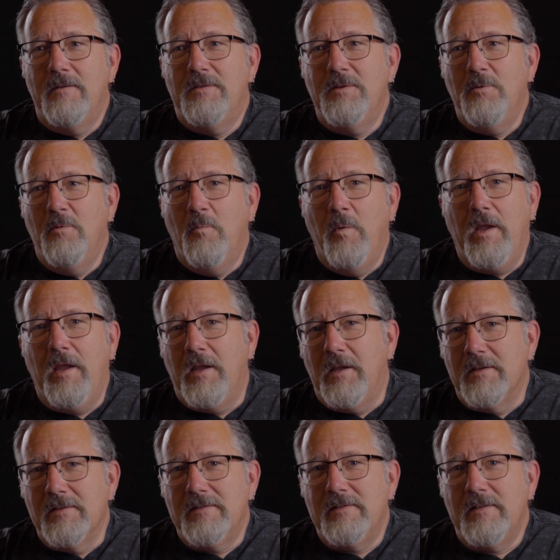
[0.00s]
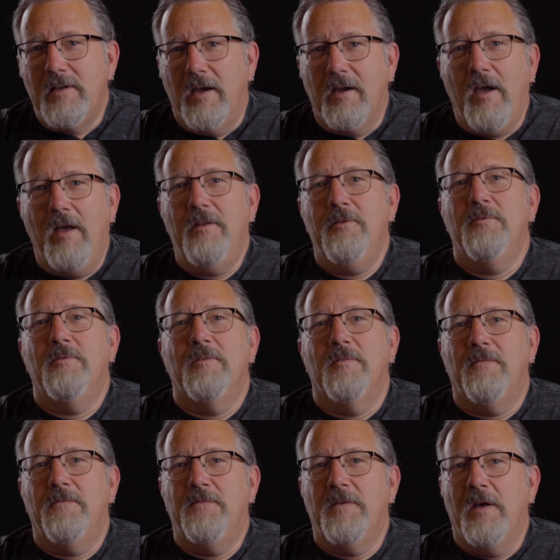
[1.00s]
do wings, I got to do
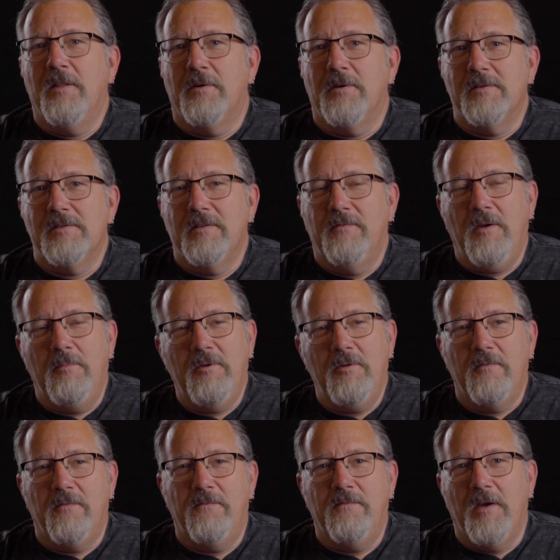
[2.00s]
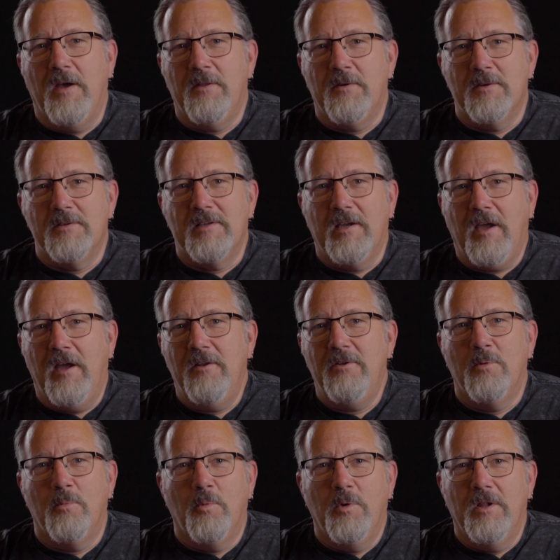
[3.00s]
the feathers. If I'm going to do feathers, I got to
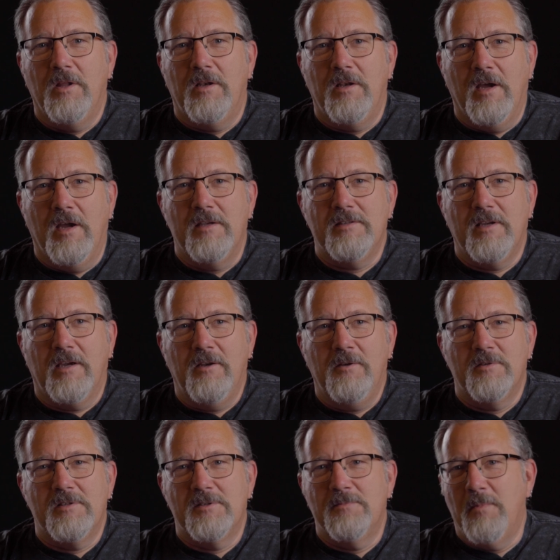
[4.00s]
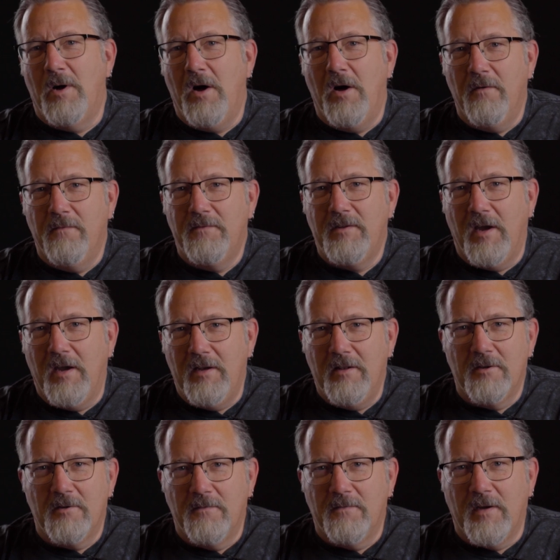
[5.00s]
do them really nice. I got to do small,
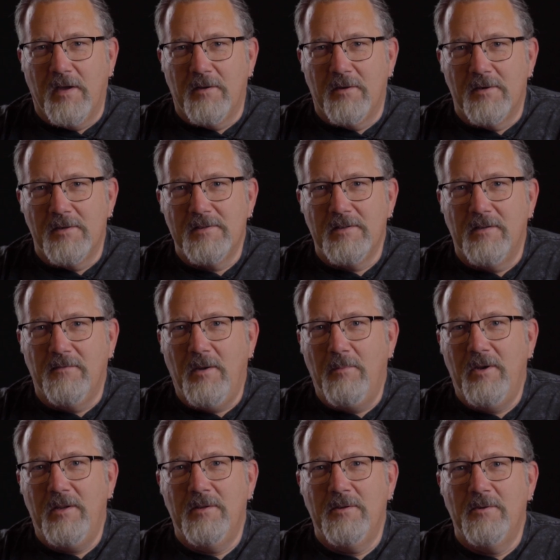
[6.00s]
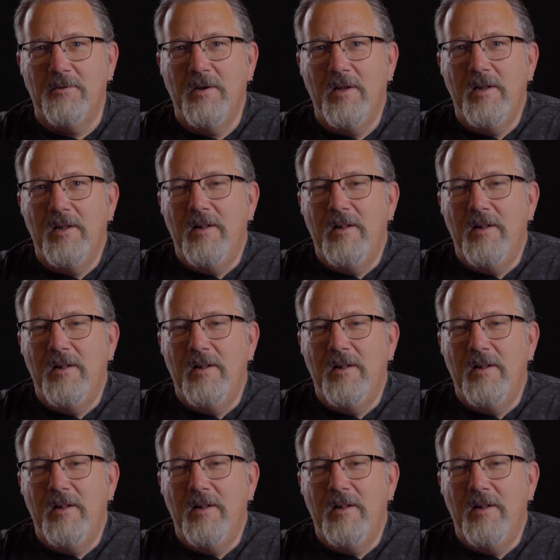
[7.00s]
tight little feathers. And if I'm going to do